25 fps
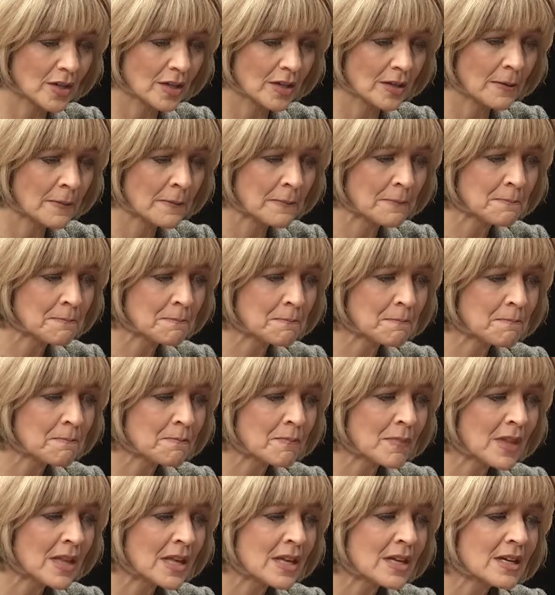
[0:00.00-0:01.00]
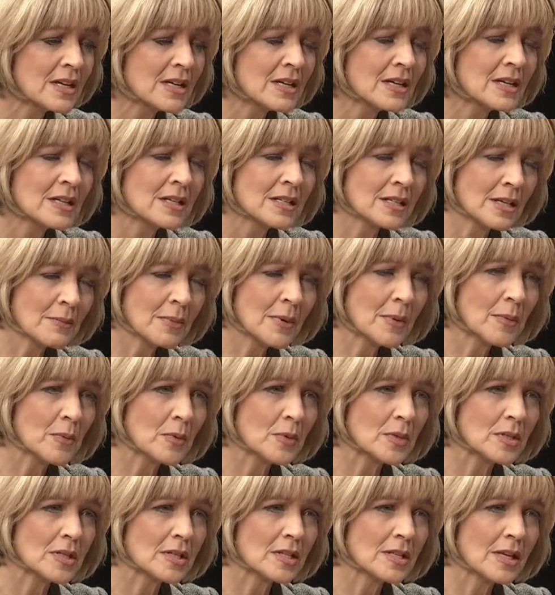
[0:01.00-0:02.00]
Mm -hmm. Some people
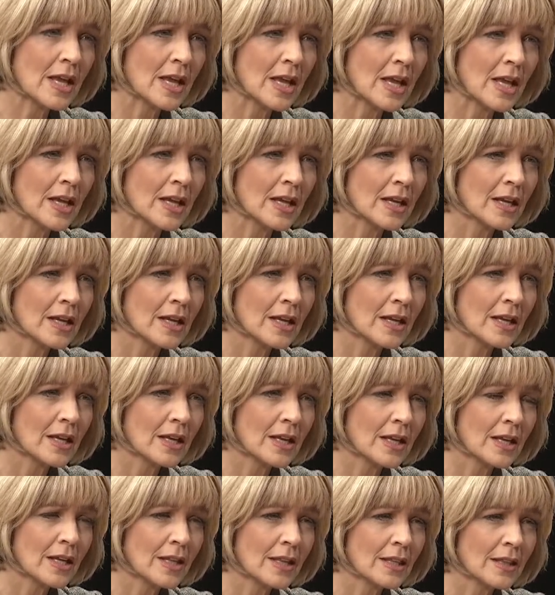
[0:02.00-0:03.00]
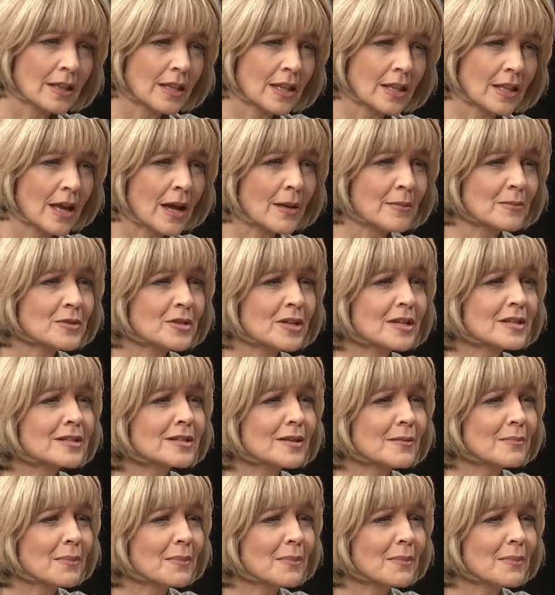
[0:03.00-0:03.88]
would say that I'm just a